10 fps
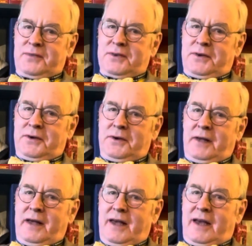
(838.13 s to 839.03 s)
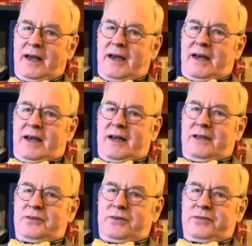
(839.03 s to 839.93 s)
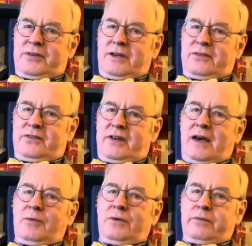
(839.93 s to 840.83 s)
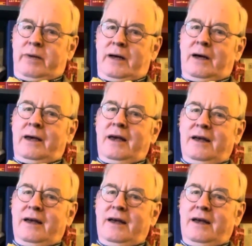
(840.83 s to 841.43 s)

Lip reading: So as you'll see, as time goes by,